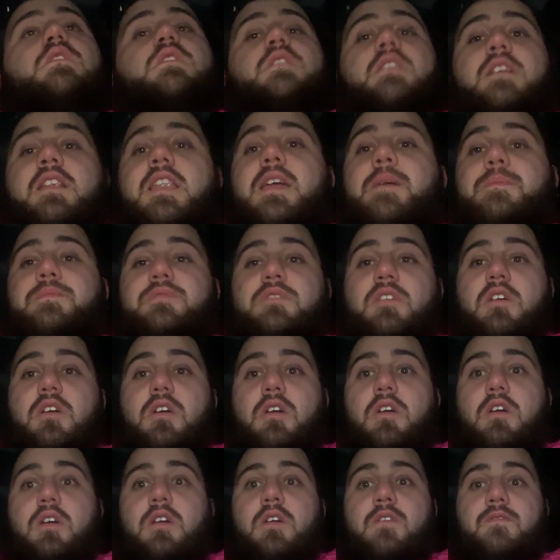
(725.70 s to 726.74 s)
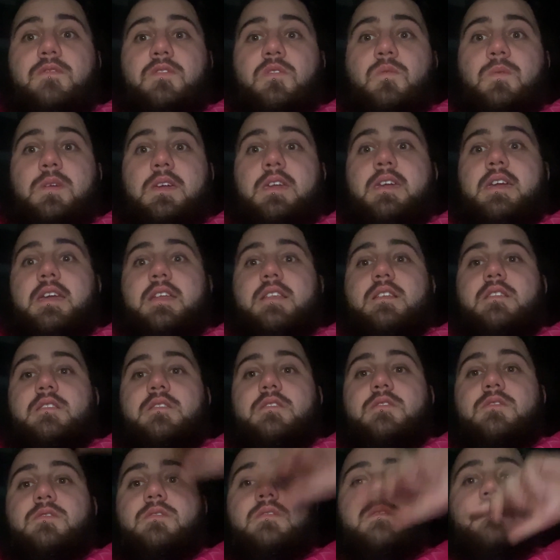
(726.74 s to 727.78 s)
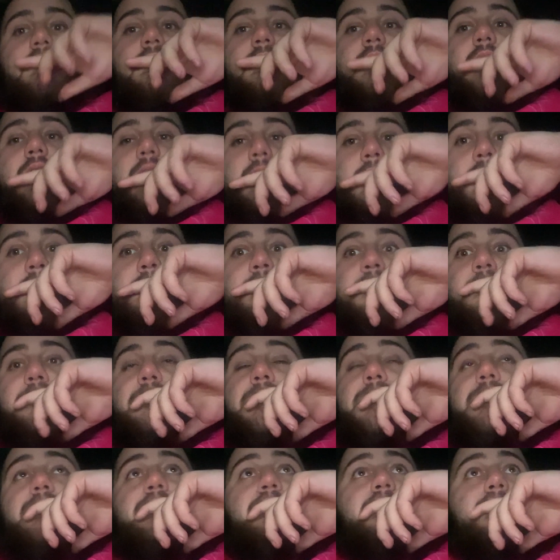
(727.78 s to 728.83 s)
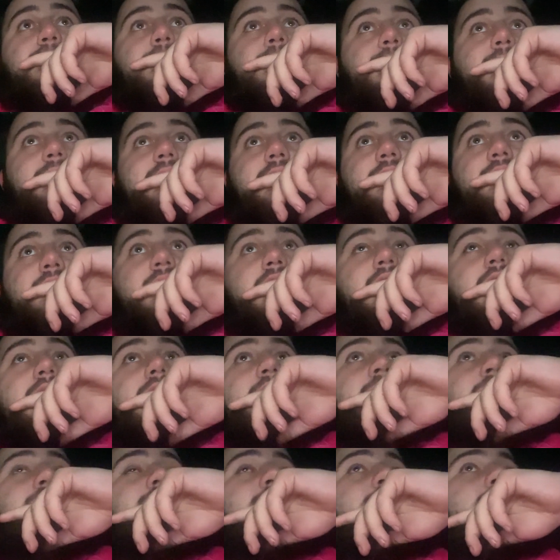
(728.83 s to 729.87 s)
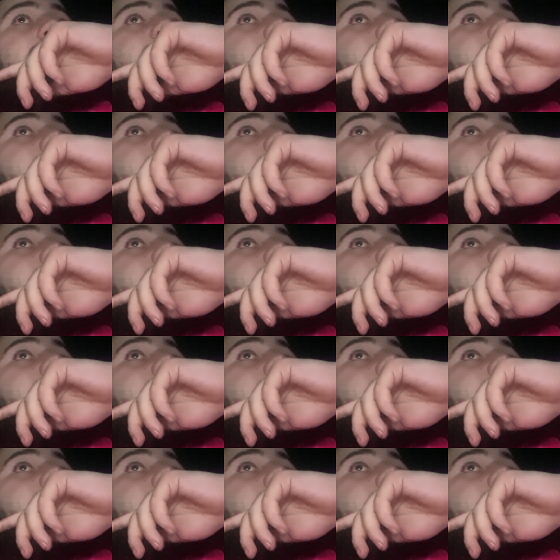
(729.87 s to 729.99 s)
clips over the weekend for years.